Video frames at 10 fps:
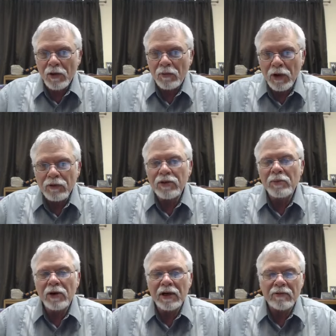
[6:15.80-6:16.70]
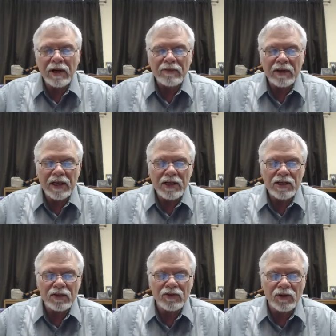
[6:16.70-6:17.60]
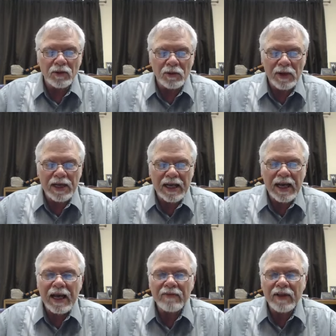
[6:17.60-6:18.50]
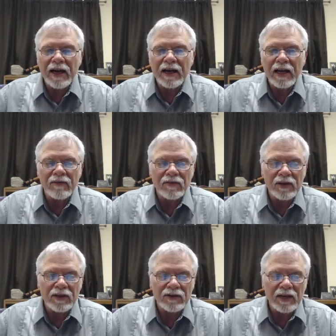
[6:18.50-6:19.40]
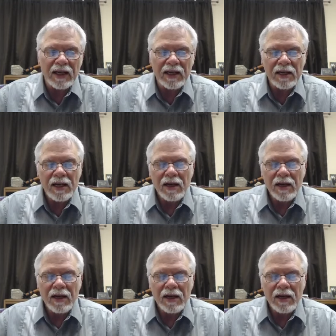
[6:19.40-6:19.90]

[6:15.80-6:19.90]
wrote the book of Revelation so that we could have that now for this day.